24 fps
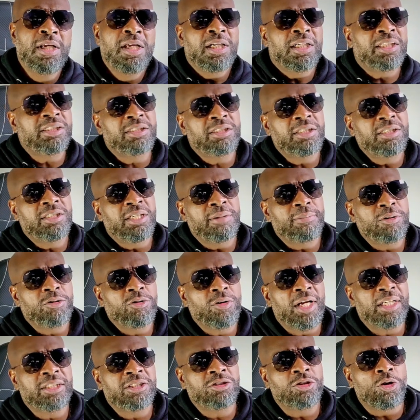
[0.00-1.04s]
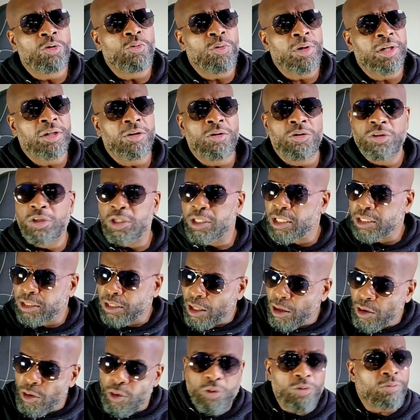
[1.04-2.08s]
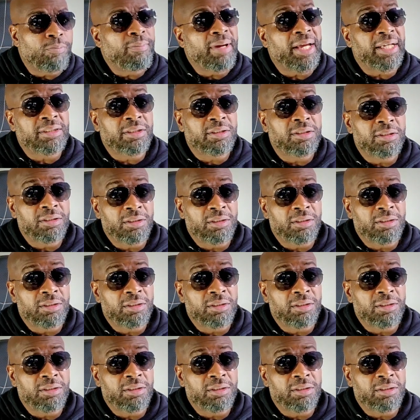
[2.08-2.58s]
Because, see, Democrats don't want to go look at their own mess.